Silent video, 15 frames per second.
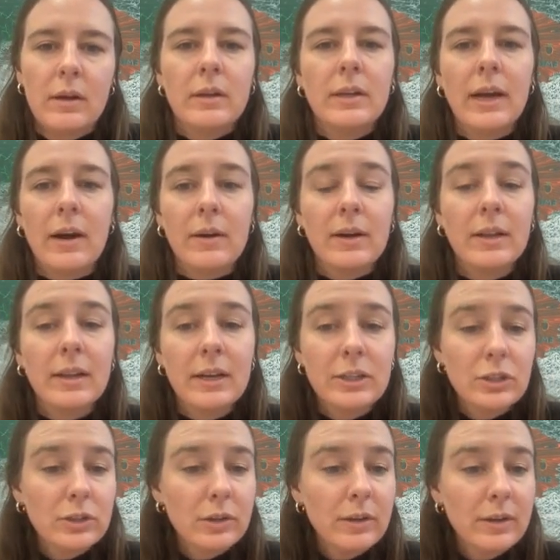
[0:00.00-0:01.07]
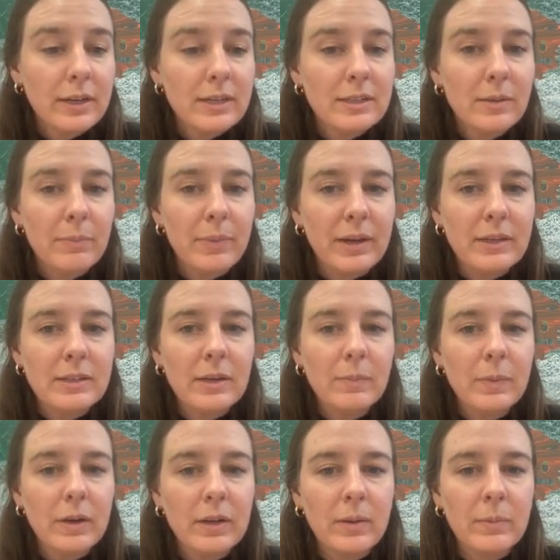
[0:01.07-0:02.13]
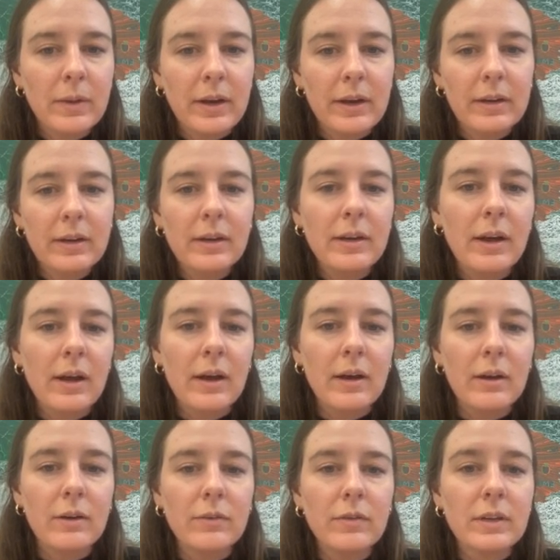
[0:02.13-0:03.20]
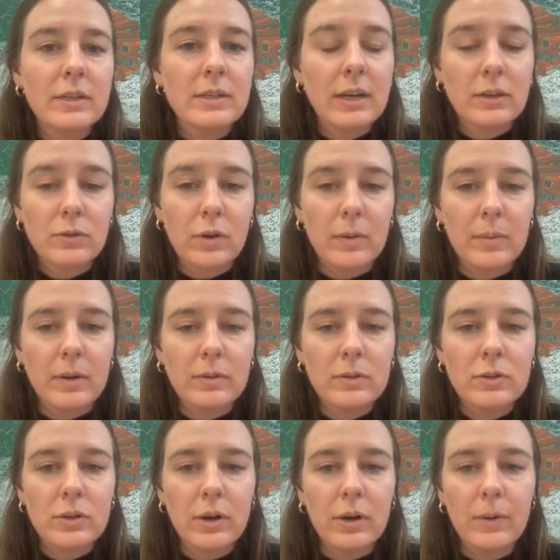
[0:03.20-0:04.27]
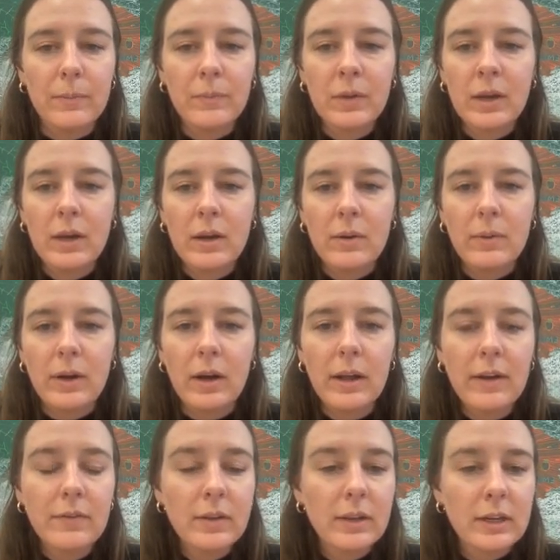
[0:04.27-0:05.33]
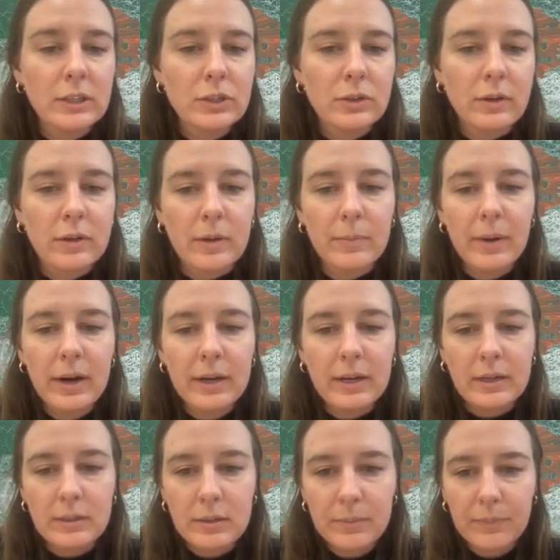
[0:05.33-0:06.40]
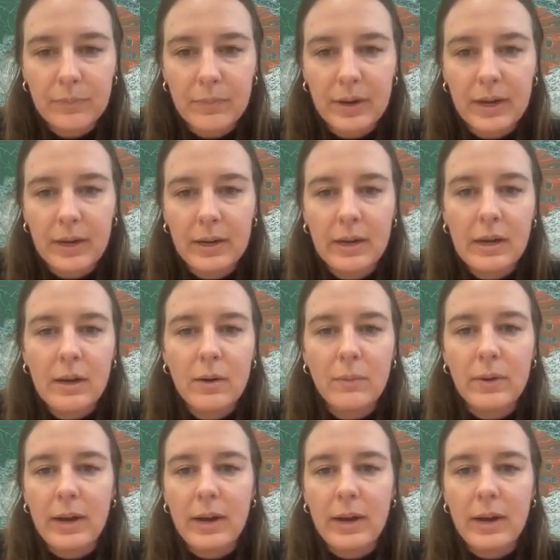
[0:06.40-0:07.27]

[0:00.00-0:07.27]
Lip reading: Now, cholesterol is the basic building block of sex hormones. So we all have cholesterol in our bodies, but what